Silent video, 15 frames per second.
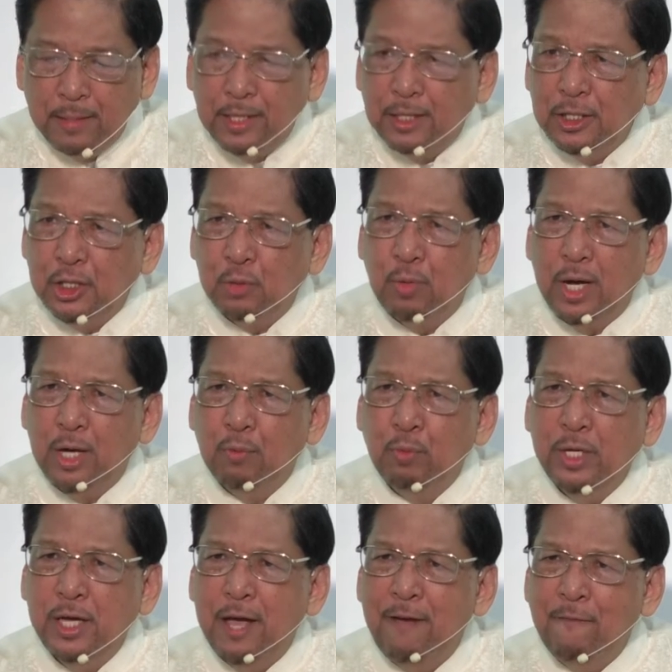That is why
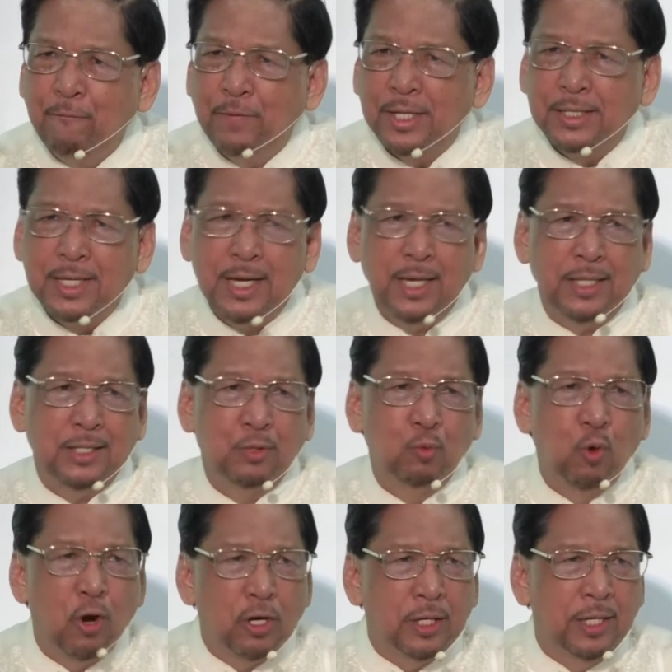we emphasize
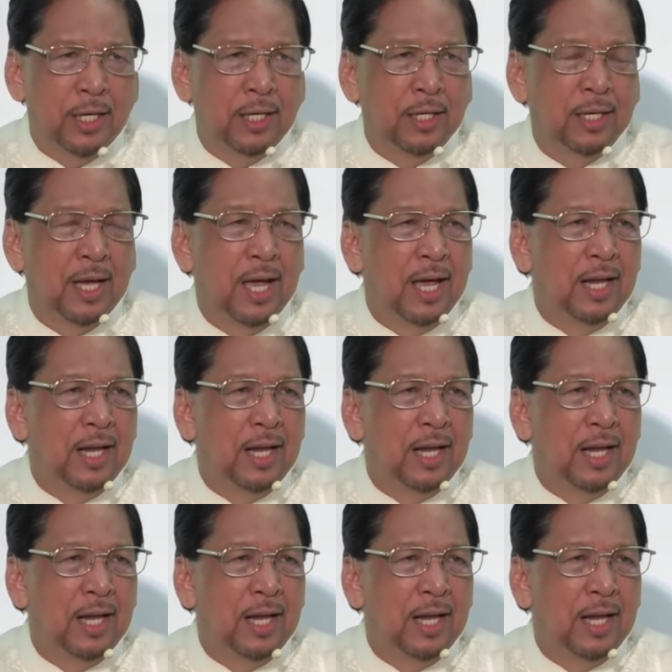walking